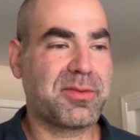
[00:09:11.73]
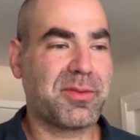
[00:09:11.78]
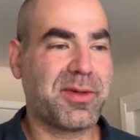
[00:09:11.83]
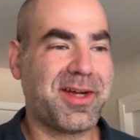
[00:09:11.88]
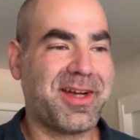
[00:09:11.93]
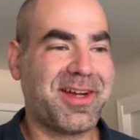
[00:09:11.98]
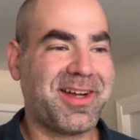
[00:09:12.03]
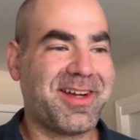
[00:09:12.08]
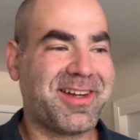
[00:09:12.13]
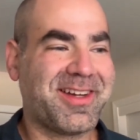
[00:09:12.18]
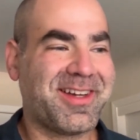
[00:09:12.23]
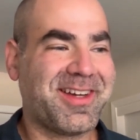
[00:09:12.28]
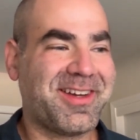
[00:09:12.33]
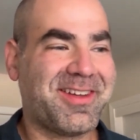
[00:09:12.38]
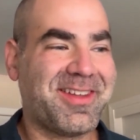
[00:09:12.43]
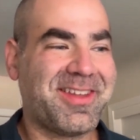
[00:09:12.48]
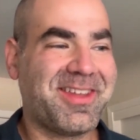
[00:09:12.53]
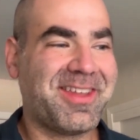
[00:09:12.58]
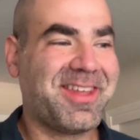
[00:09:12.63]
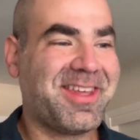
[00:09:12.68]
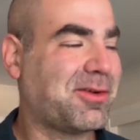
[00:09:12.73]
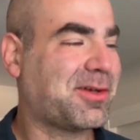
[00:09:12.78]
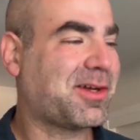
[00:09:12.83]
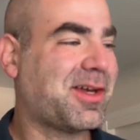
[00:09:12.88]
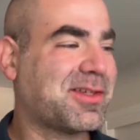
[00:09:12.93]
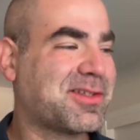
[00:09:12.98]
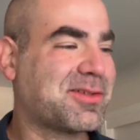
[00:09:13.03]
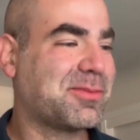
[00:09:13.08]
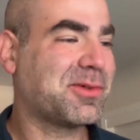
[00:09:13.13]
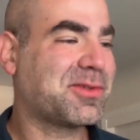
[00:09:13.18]
where our
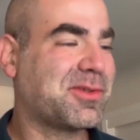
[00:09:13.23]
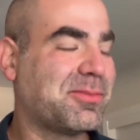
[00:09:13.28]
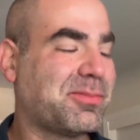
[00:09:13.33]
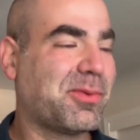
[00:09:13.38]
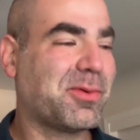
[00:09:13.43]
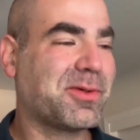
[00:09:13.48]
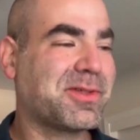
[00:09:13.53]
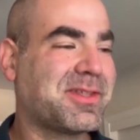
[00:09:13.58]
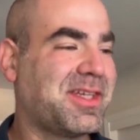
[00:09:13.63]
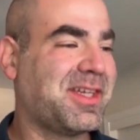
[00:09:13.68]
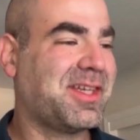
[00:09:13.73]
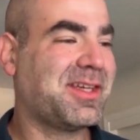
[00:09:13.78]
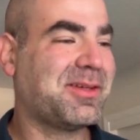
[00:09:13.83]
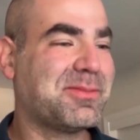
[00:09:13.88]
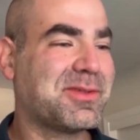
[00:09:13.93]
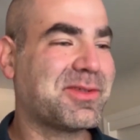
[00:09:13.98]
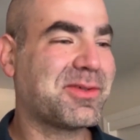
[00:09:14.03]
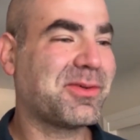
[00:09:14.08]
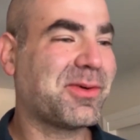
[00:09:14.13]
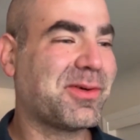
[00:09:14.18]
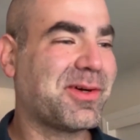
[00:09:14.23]
customer support teams,